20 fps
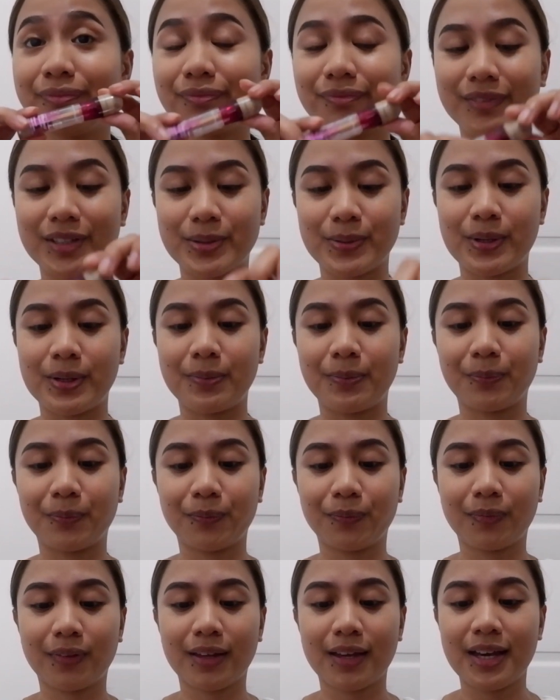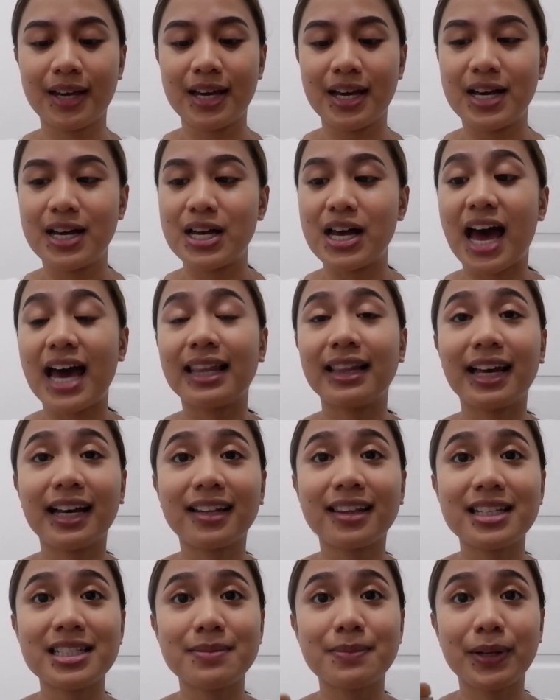This one. I
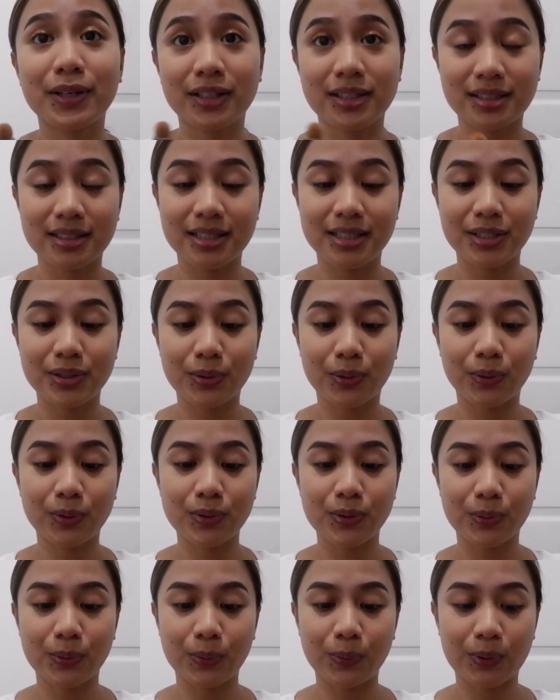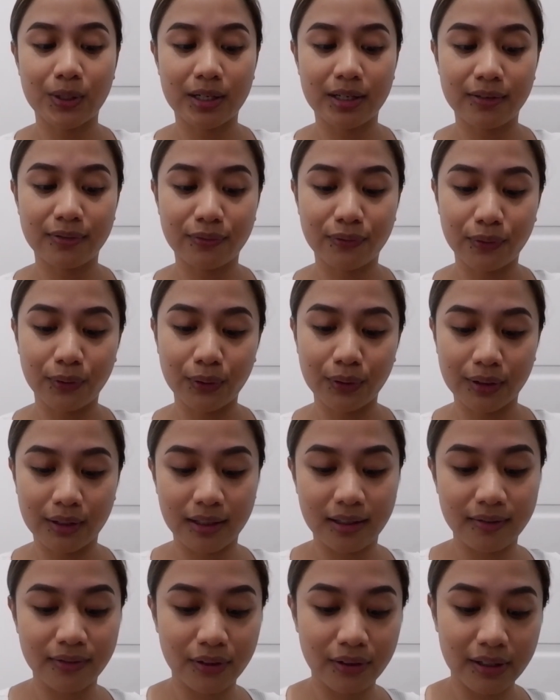like this because this is also a full
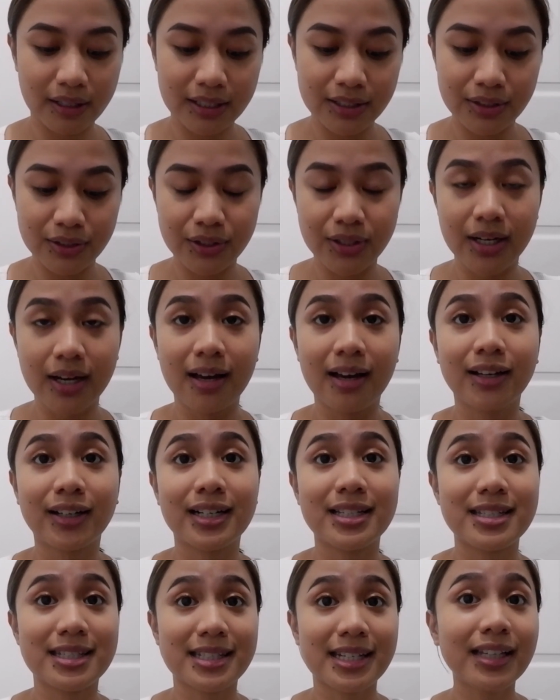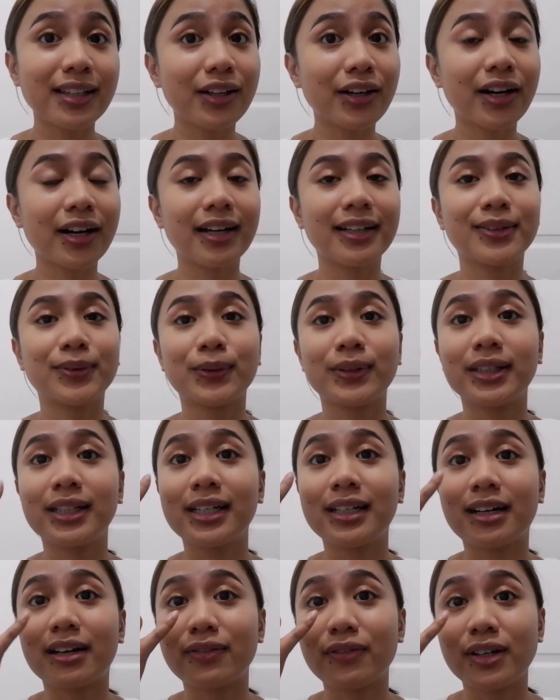coverage concealer. It really
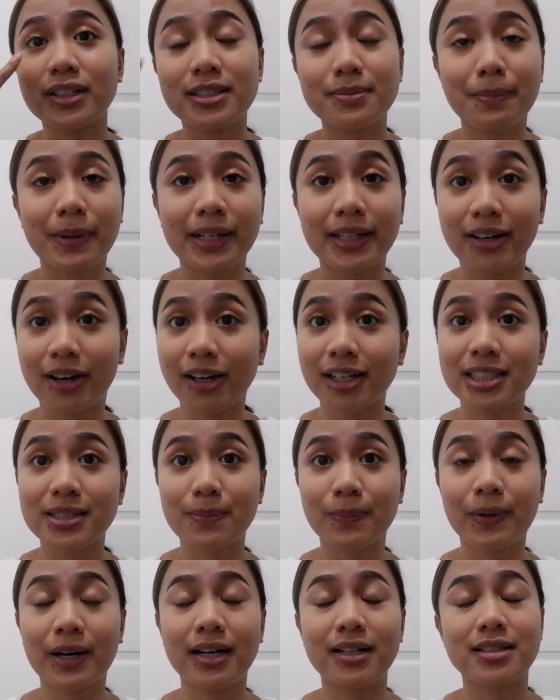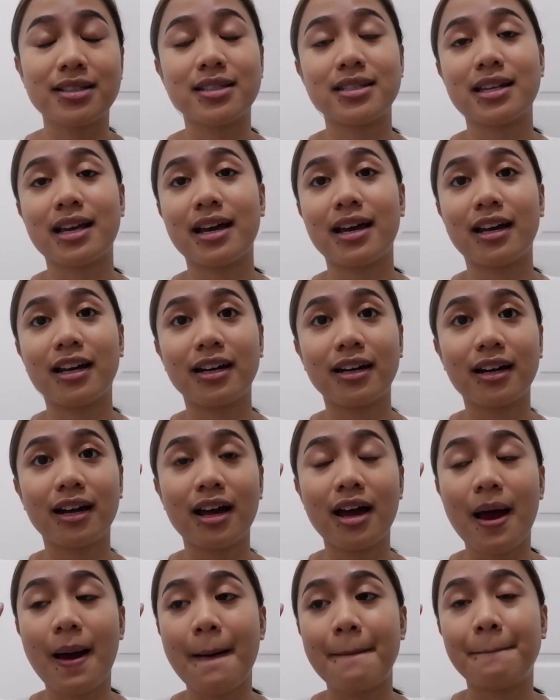covers my dark spots and
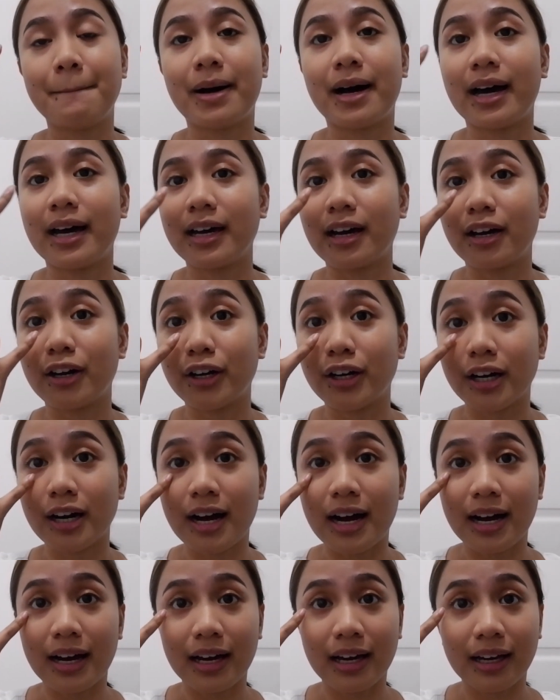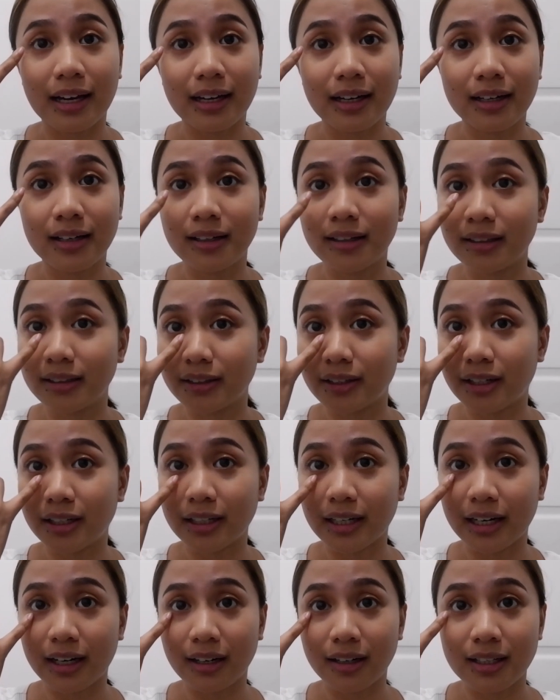my under eye
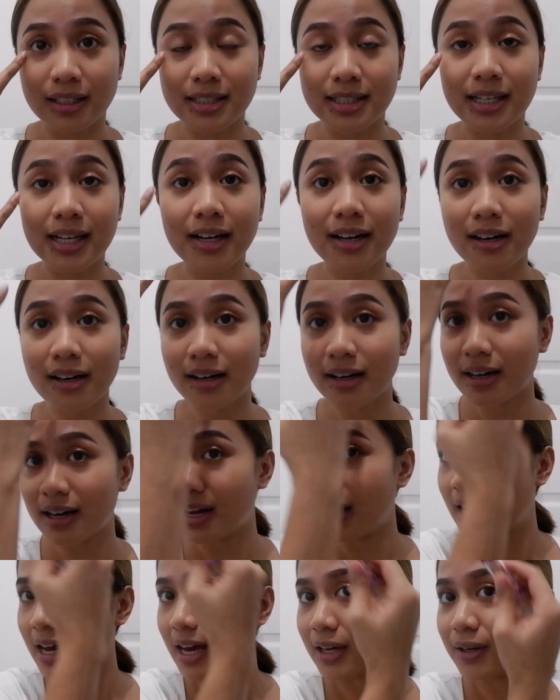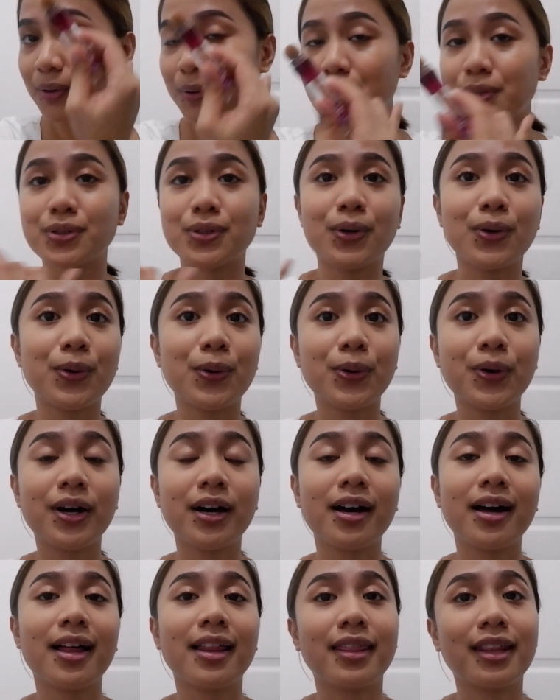dark areas here, and also
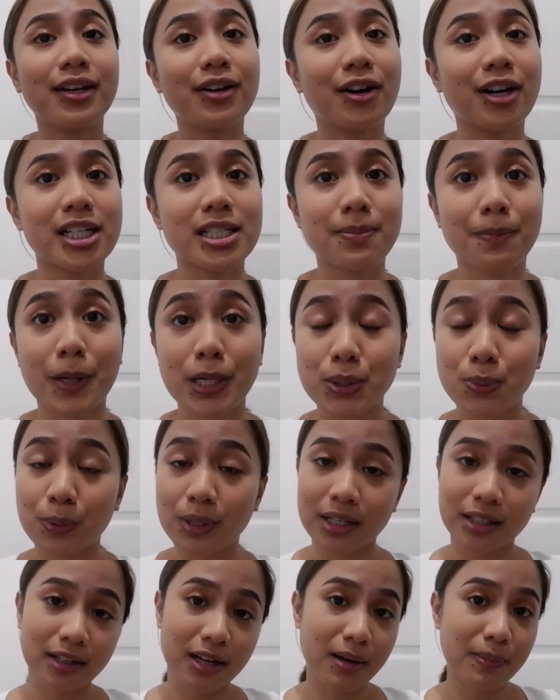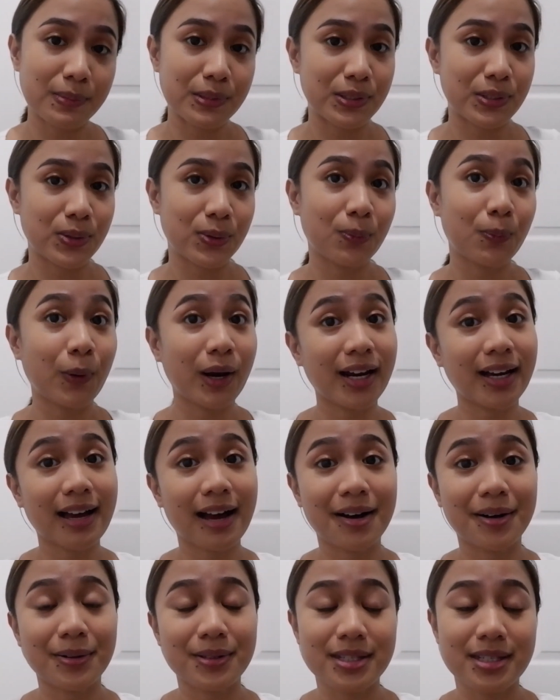the dark spots when it comes to
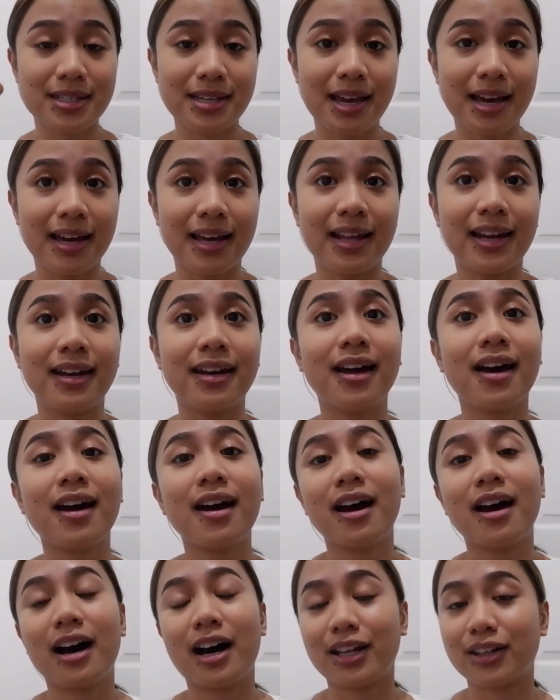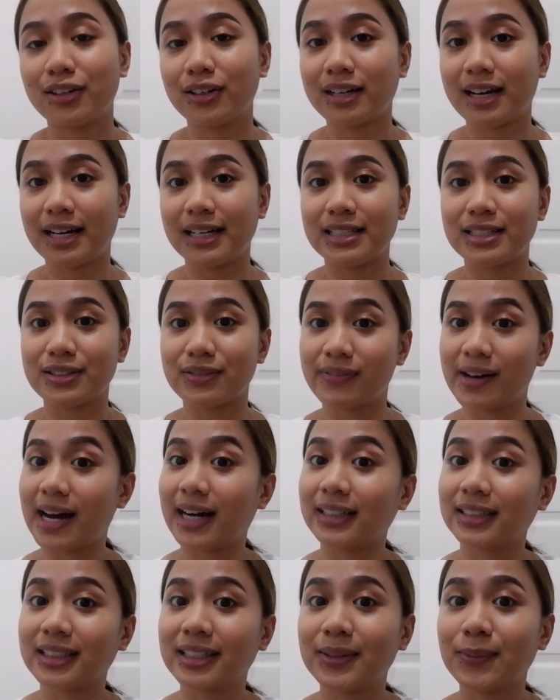breakouts and other kinds of
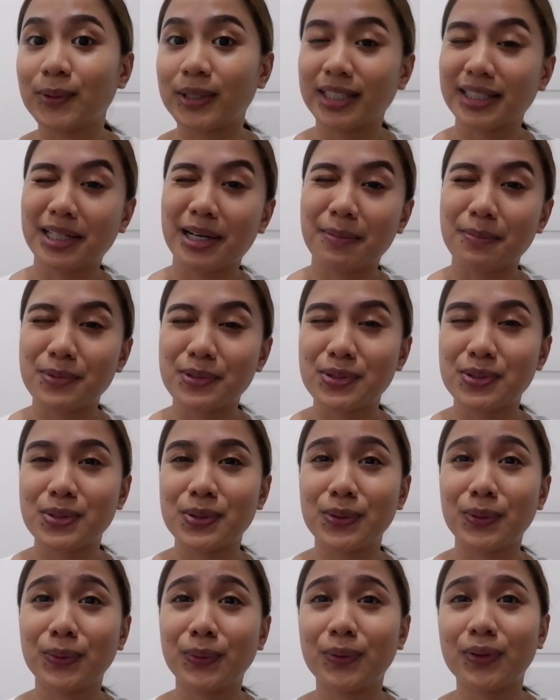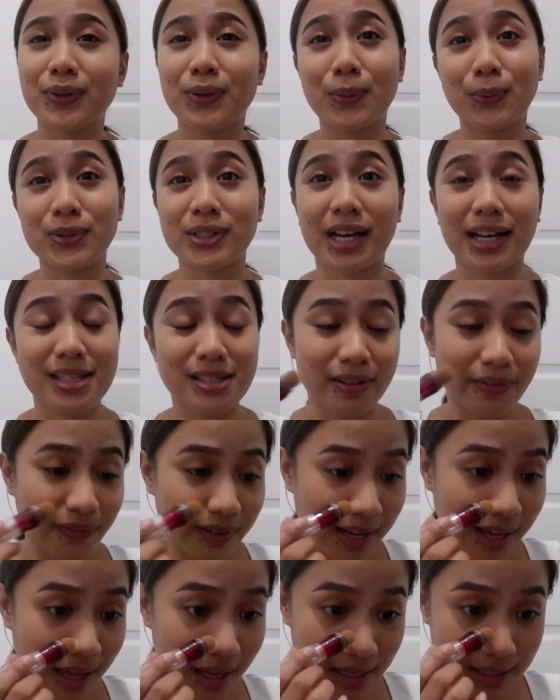acne when it comes to those kinds of
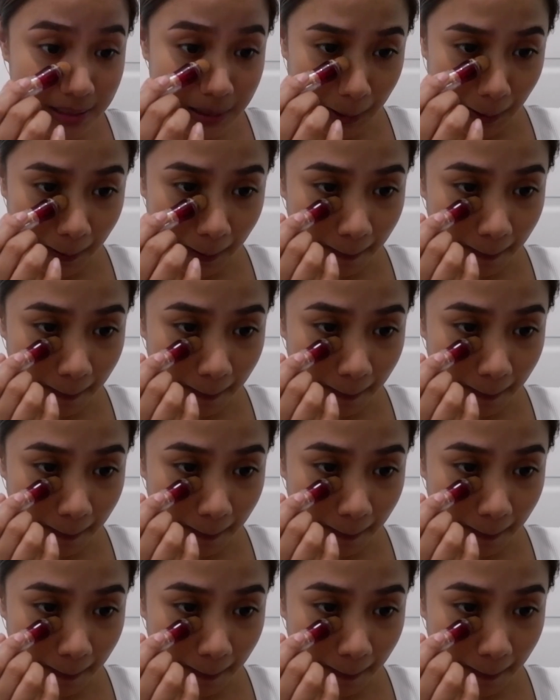days.